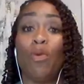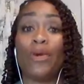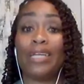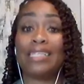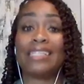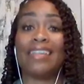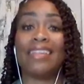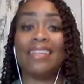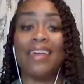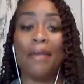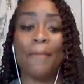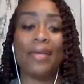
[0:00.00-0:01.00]
poured into
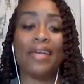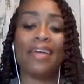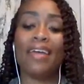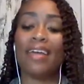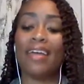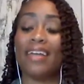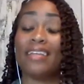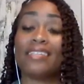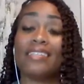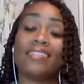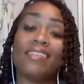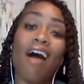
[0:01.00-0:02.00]
them
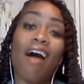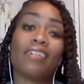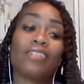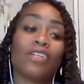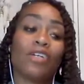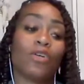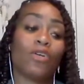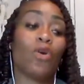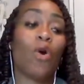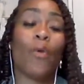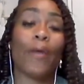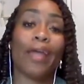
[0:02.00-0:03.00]
is not
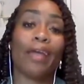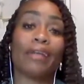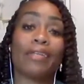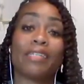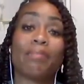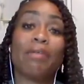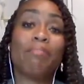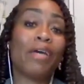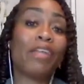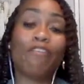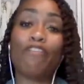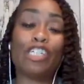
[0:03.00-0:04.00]
going to be
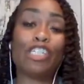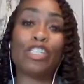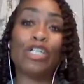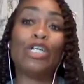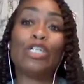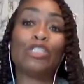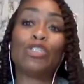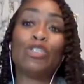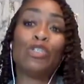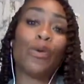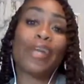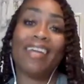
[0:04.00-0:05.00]
beneficial to
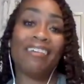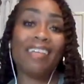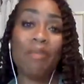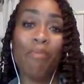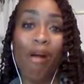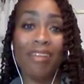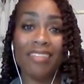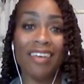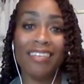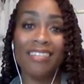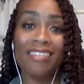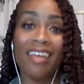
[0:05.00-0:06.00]
your healing
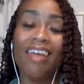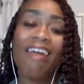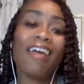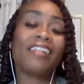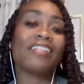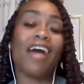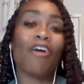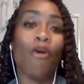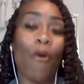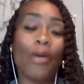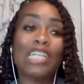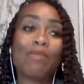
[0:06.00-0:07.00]
process. It's not
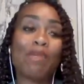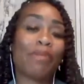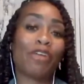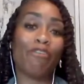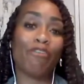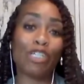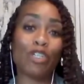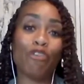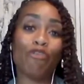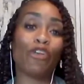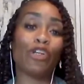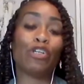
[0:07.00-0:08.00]
going to be
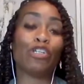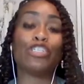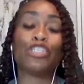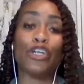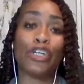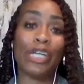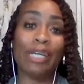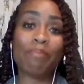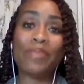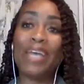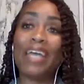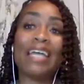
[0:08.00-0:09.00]
beneficial for your journey.
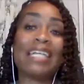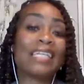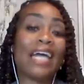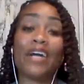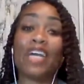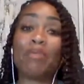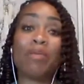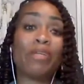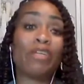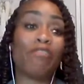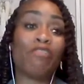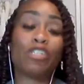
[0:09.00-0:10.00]
It's not going to be
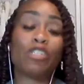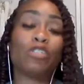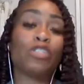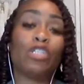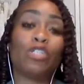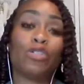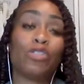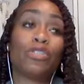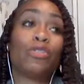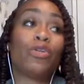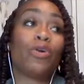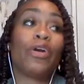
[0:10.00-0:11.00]
beneficial
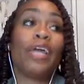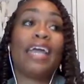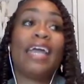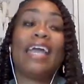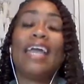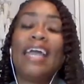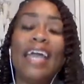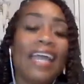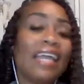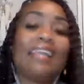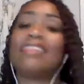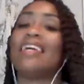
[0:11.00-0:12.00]
to your
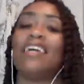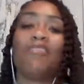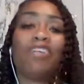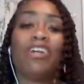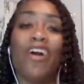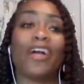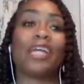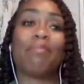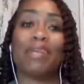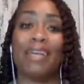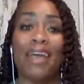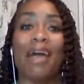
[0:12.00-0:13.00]
anything
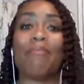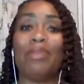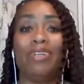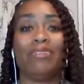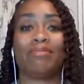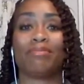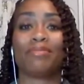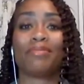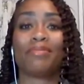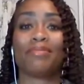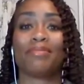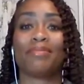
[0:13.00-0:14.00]
regarding being happy.
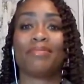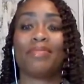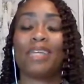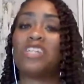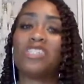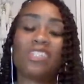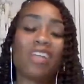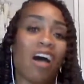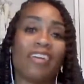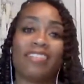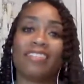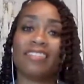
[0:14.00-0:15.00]
It's
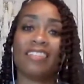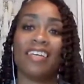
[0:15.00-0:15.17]
not.